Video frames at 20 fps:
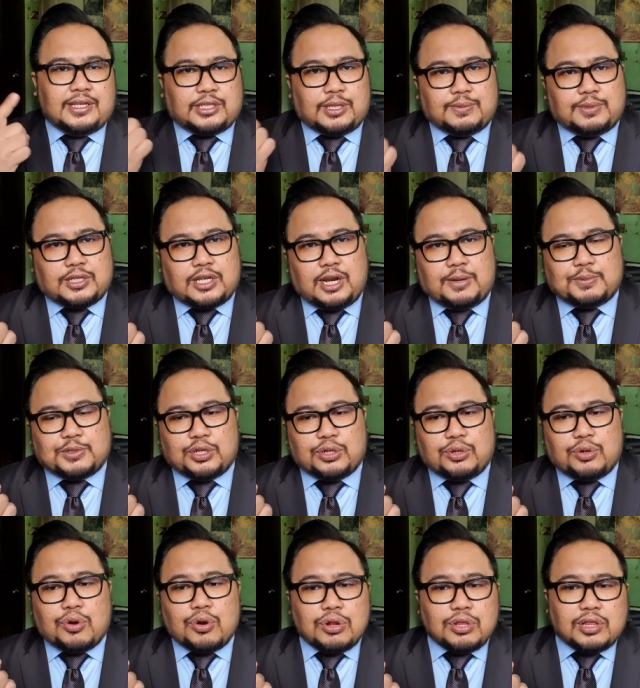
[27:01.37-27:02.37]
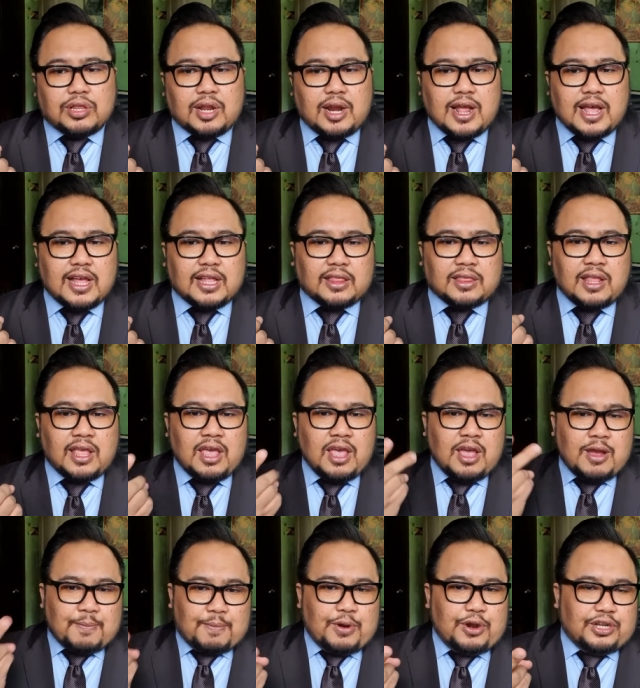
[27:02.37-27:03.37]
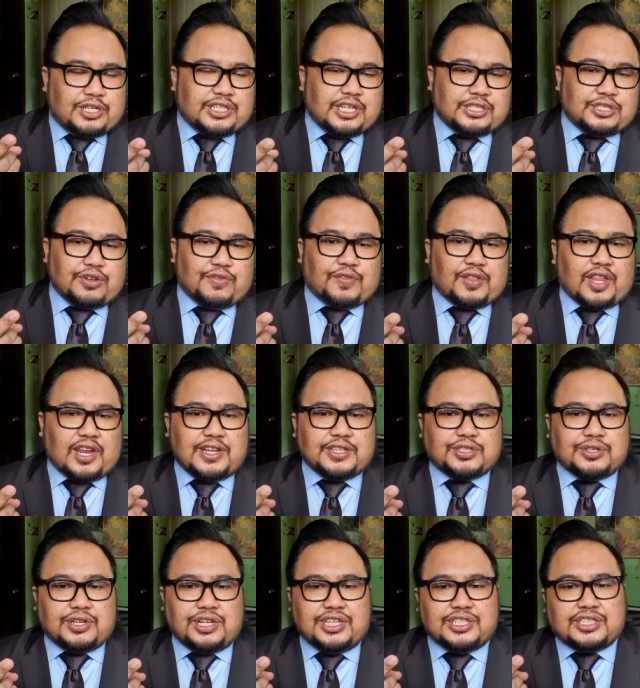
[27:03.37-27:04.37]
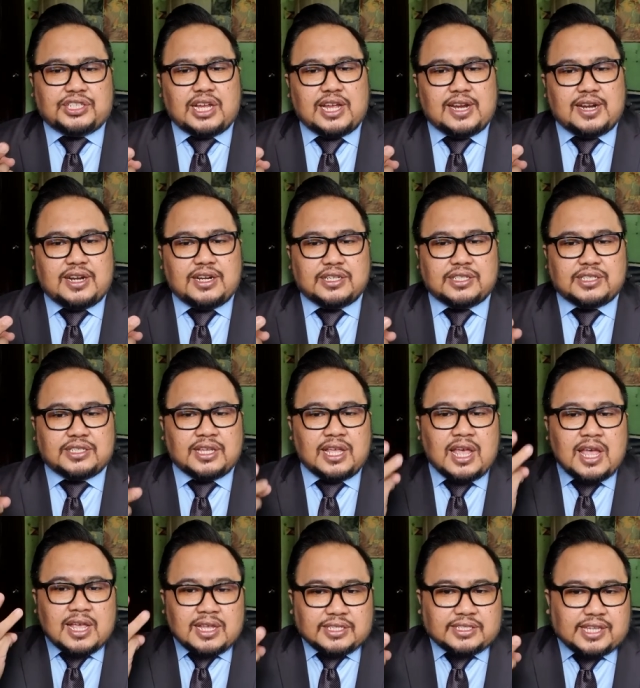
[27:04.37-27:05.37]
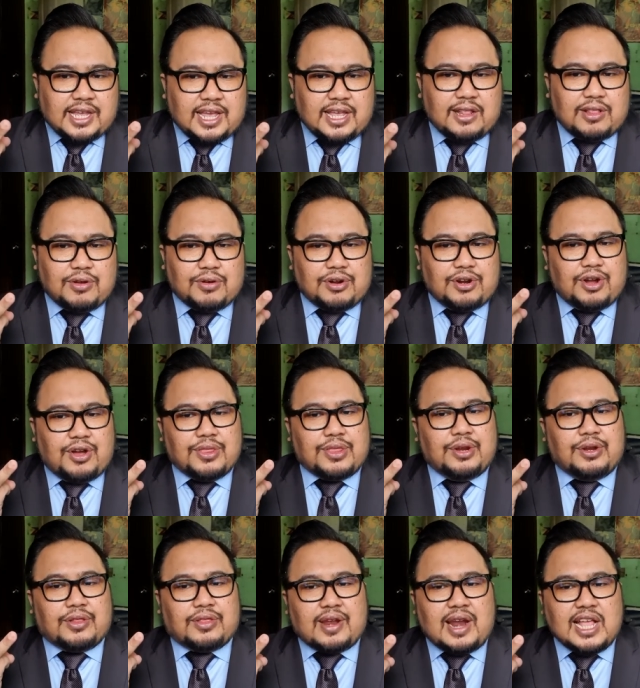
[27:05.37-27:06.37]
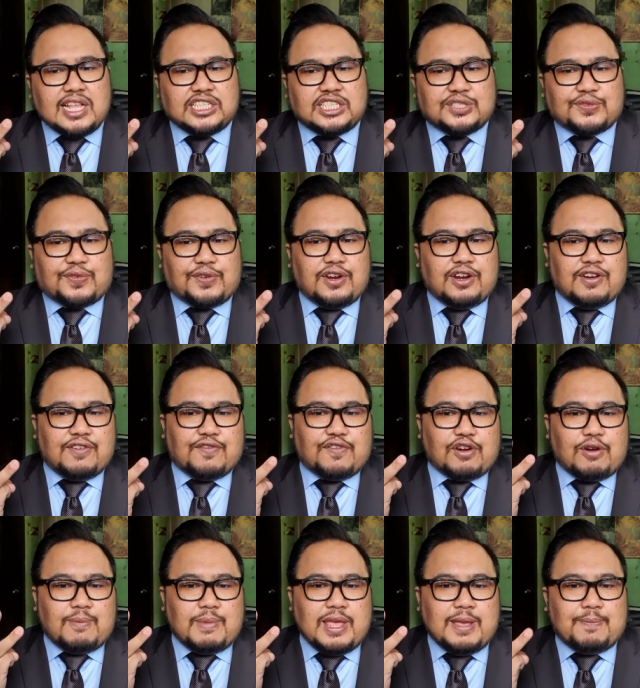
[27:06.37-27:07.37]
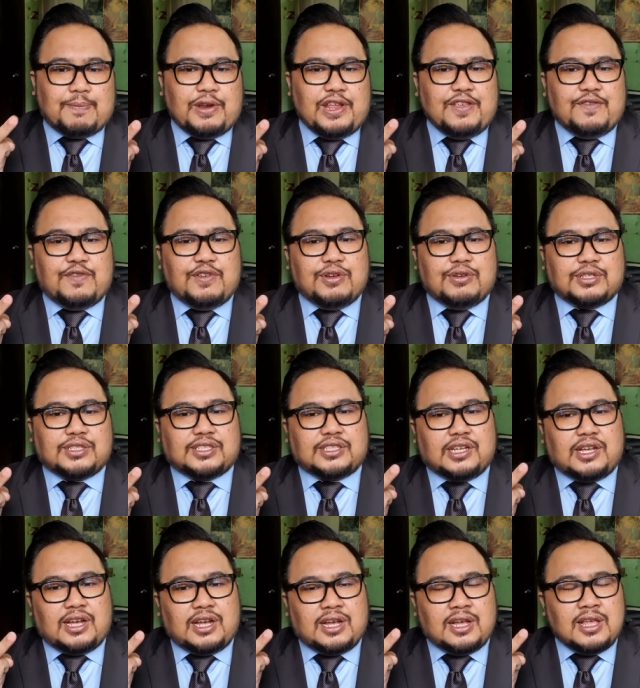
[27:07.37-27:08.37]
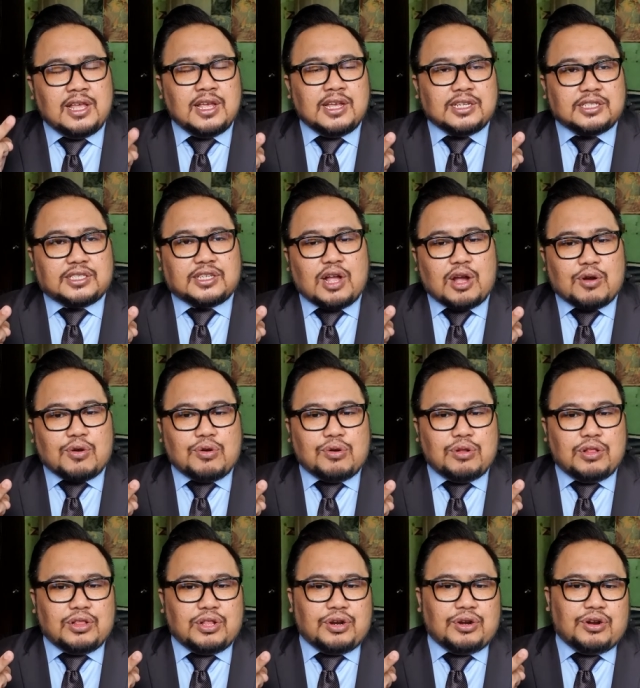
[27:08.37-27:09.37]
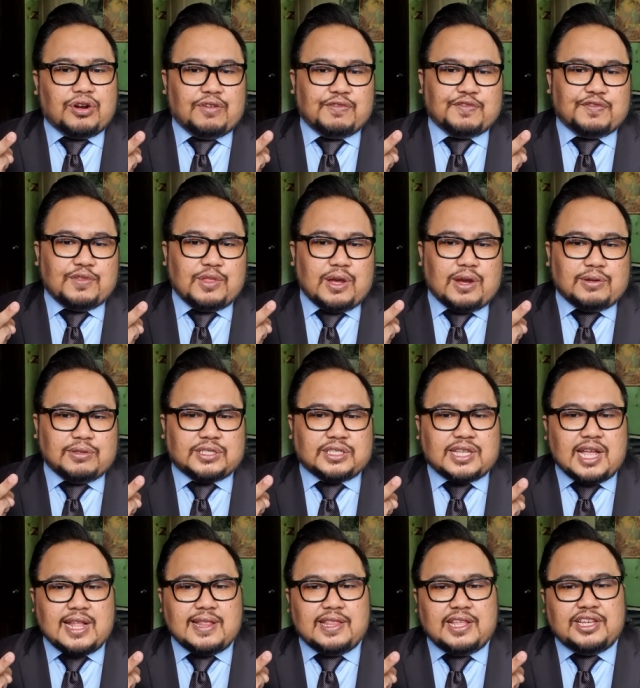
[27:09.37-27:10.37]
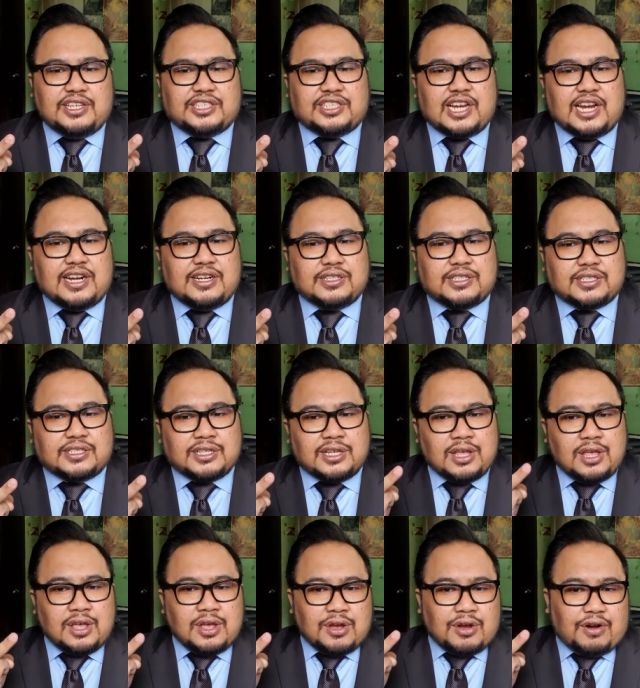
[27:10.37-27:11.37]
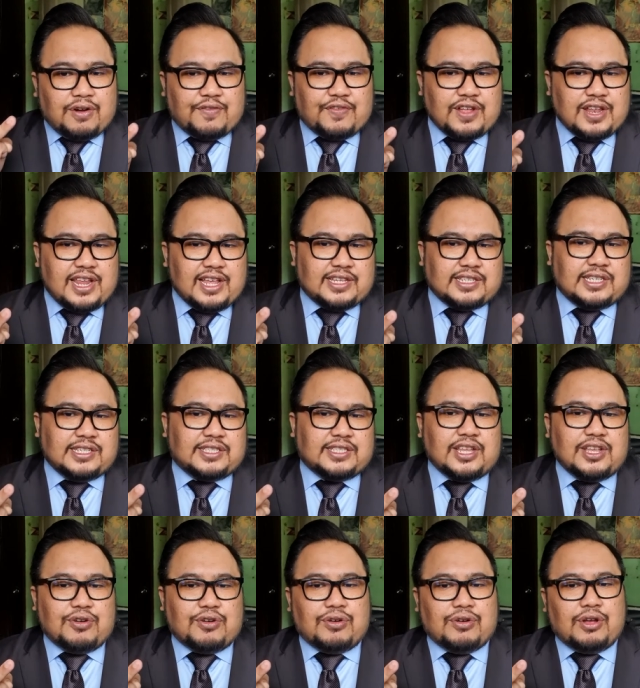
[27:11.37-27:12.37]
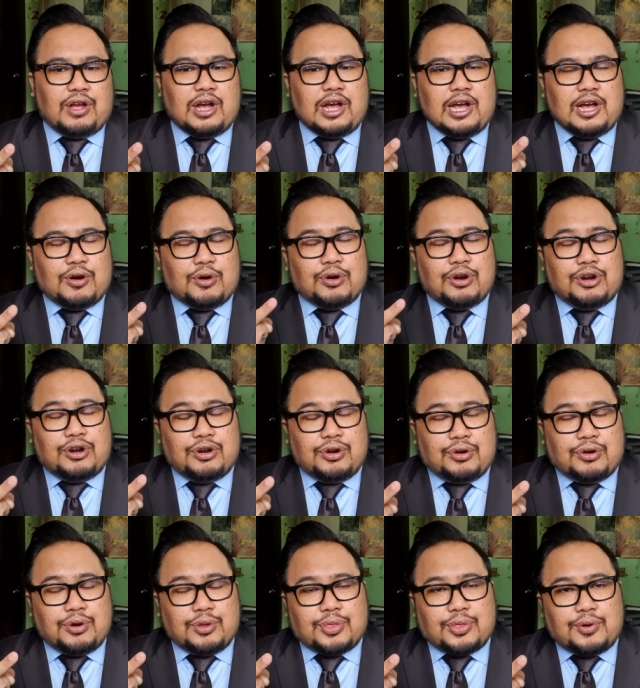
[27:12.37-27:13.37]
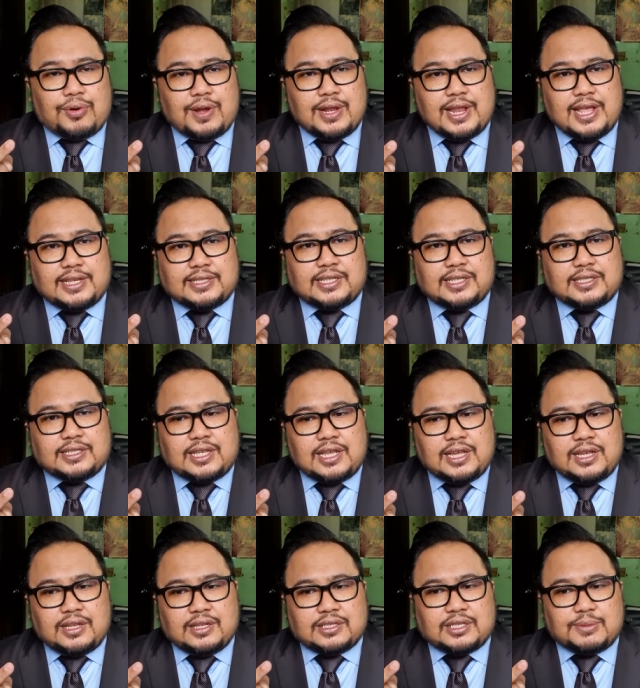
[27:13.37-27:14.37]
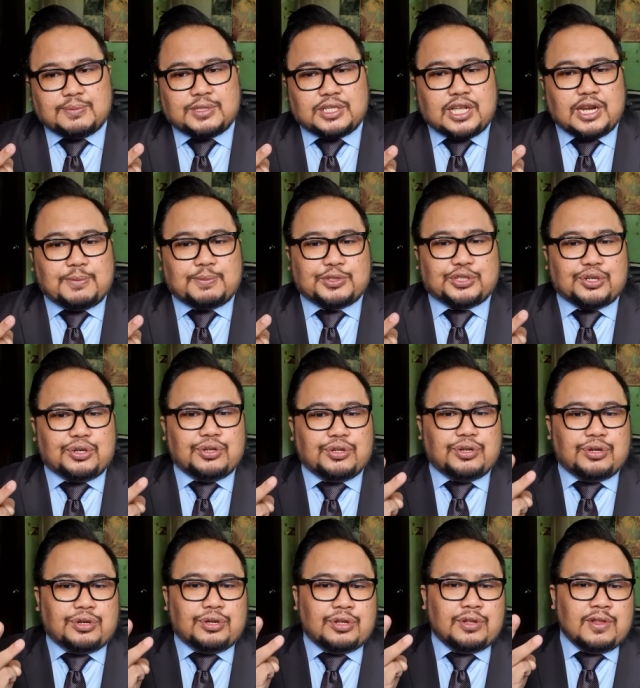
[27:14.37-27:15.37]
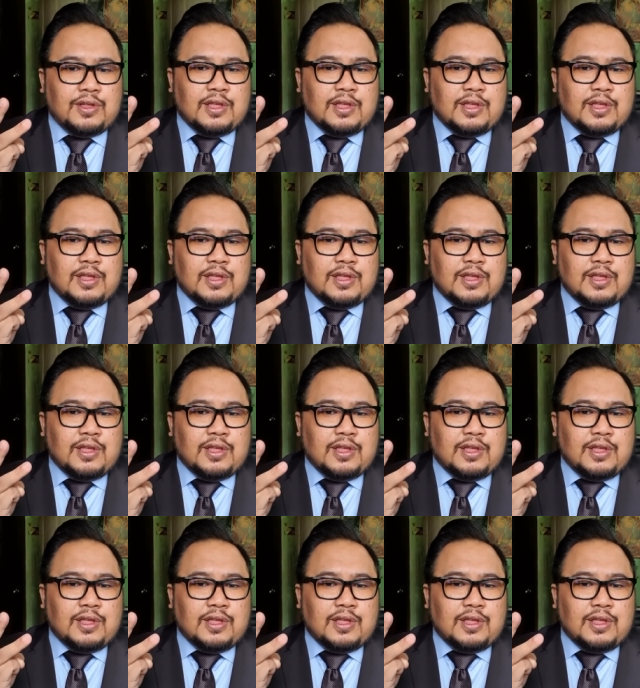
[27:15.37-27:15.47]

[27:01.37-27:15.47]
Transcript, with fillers: subscription contract, purchase of treasury shares, sale or other transfer from a previous stockholder of the outstanding shares of an existing or through an existing subscription, no?